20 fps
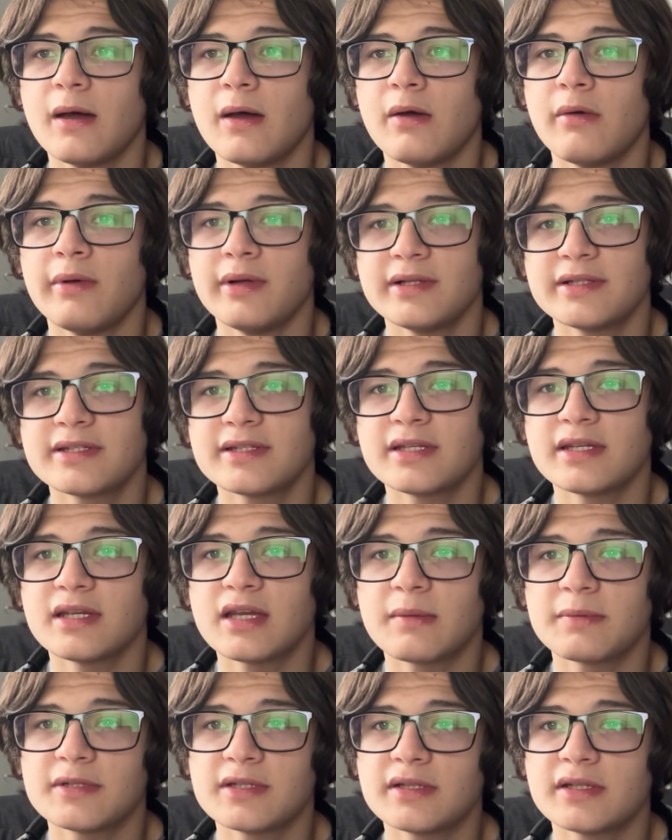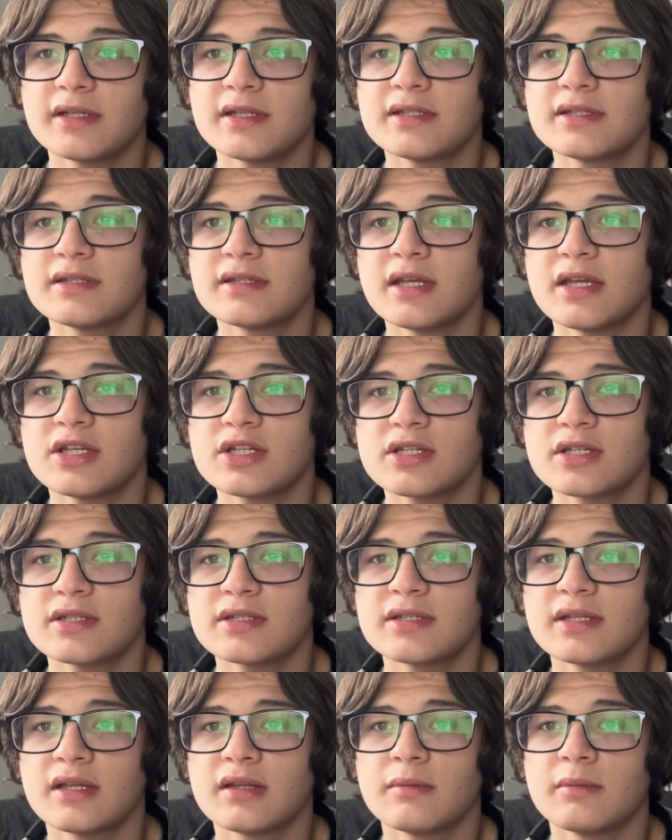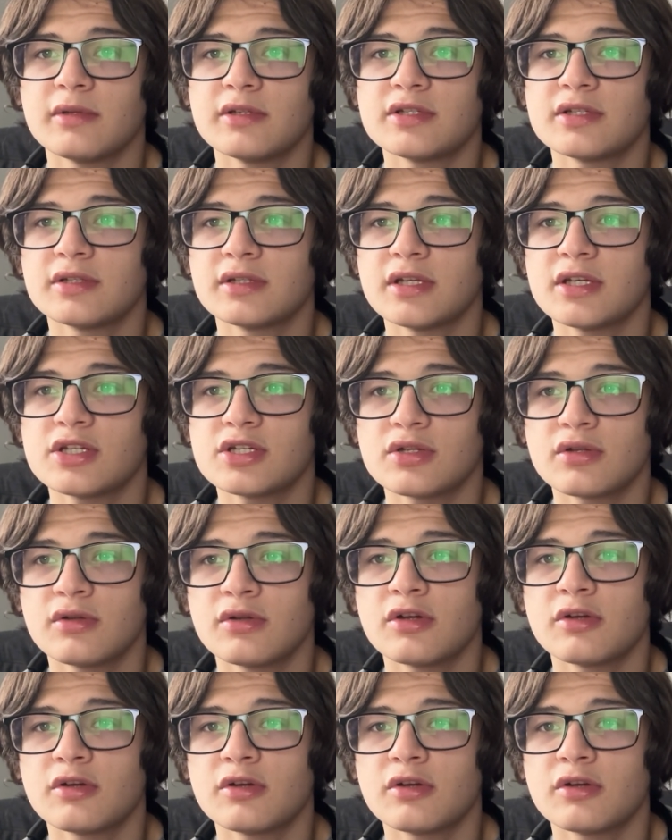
Wealthy capitalist nations and multinational